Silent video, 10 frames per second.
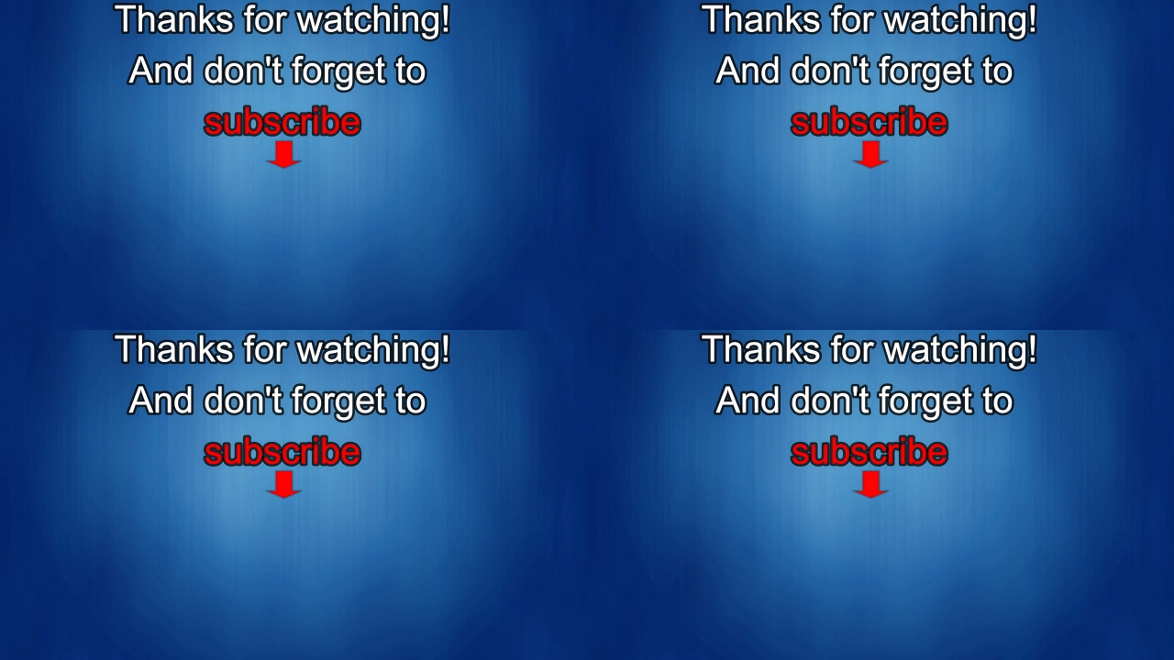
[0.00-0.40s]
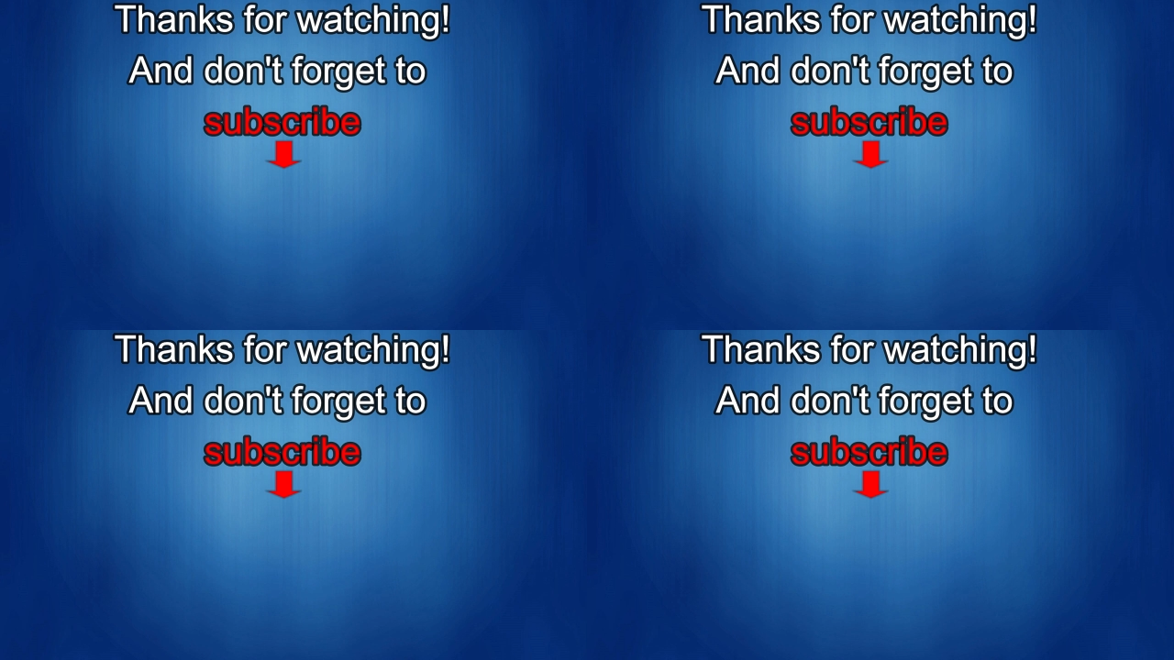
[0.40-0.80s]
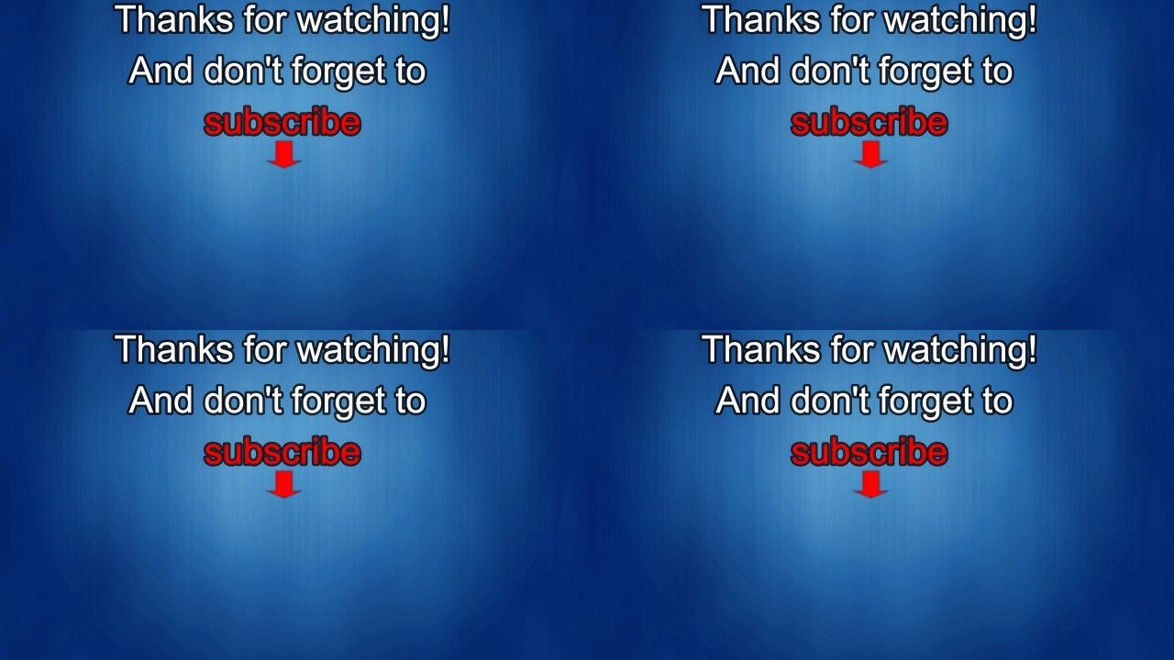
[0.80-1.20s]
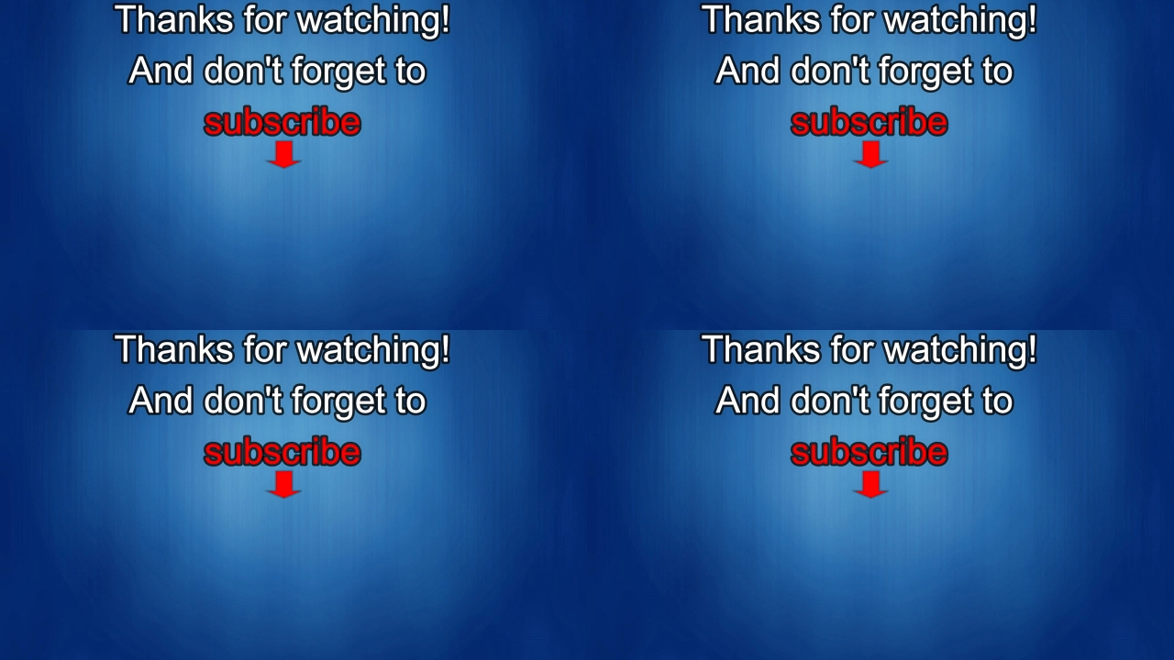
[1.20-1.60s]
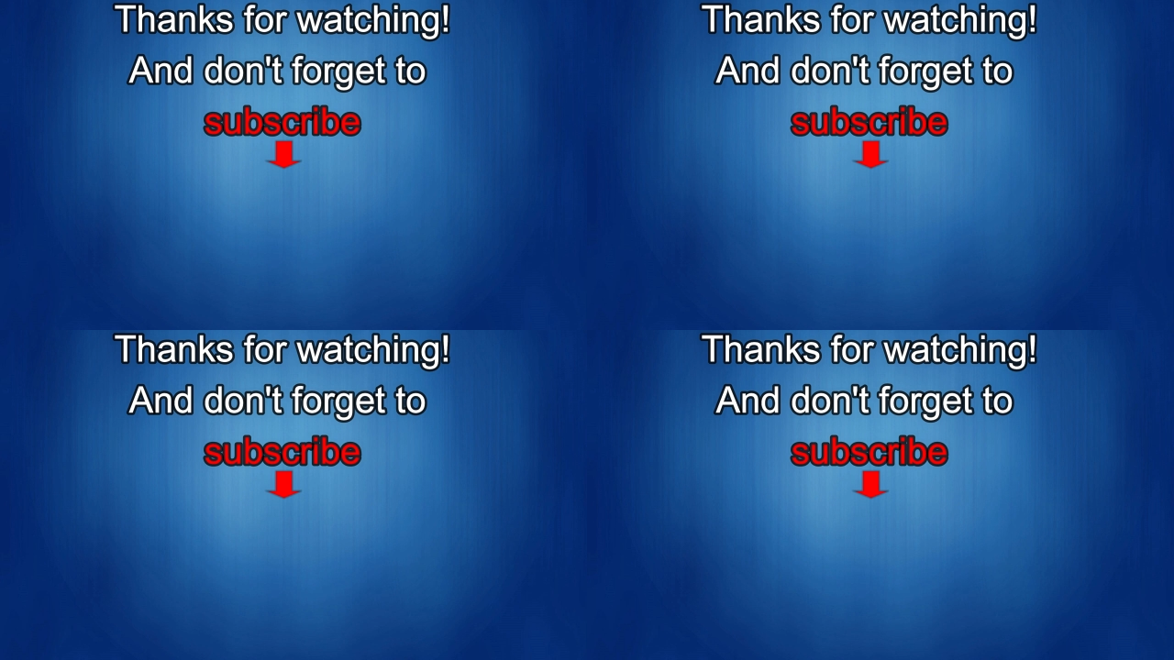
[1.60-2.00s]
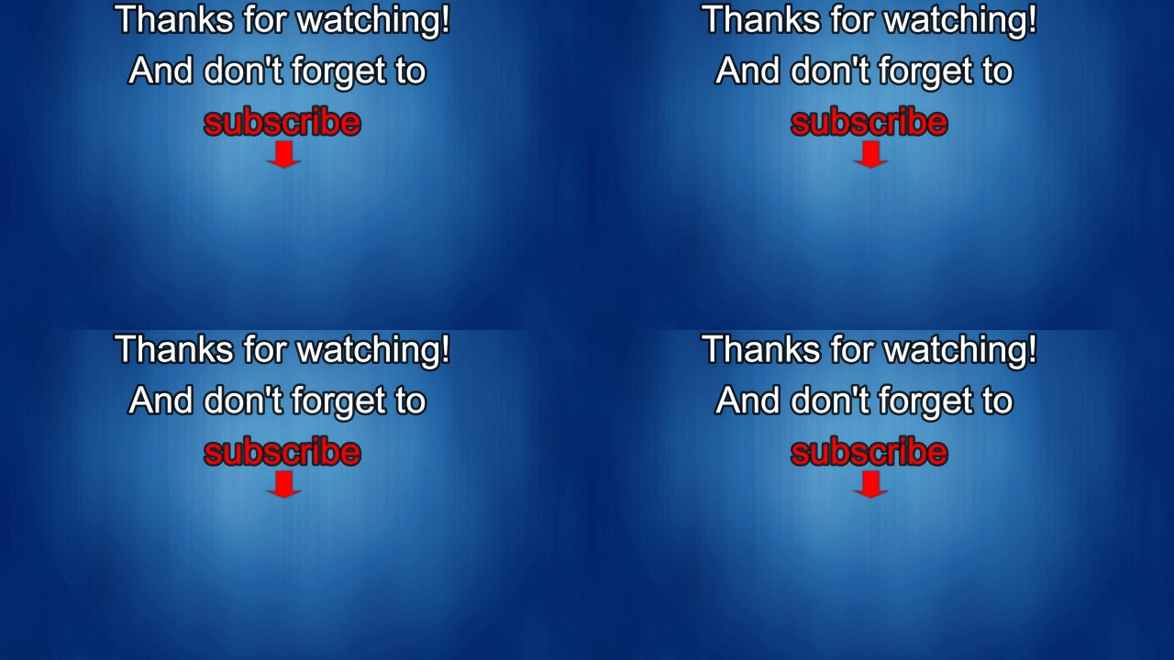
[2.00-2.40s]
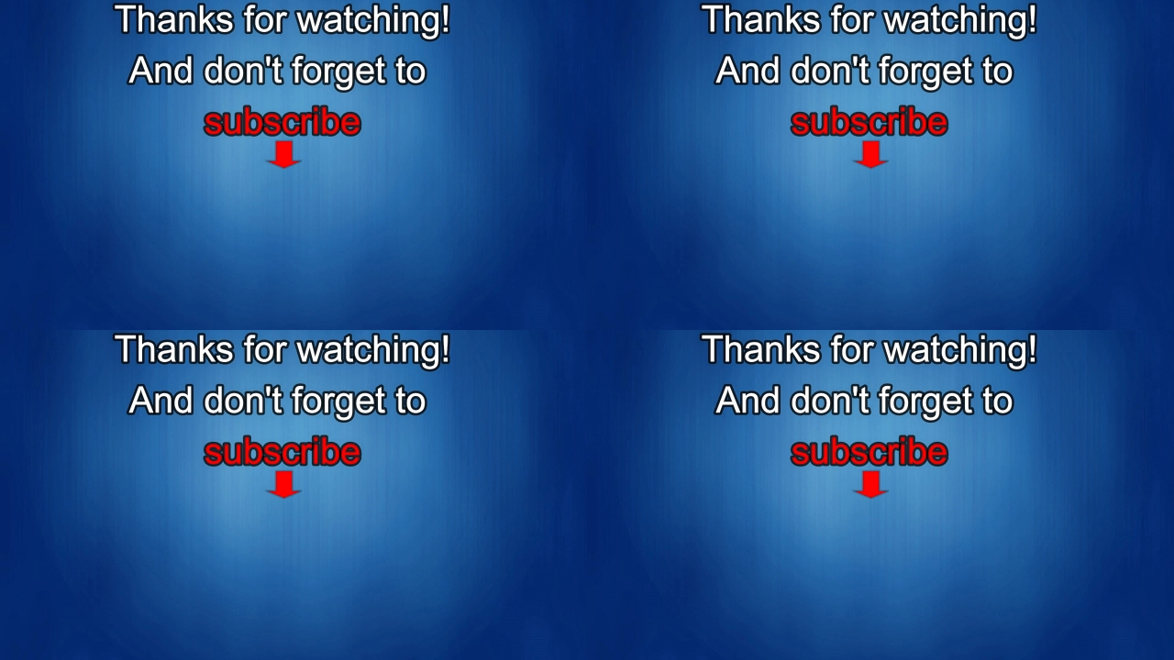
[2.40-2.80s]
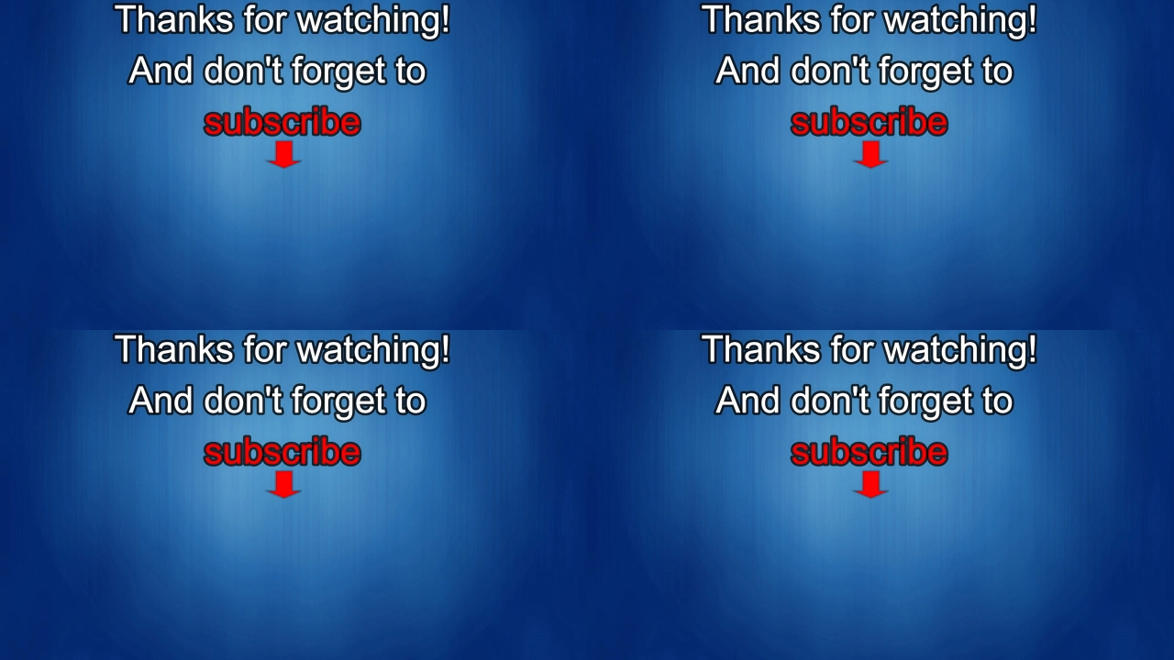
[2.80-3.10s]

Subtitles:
(no speaker visible)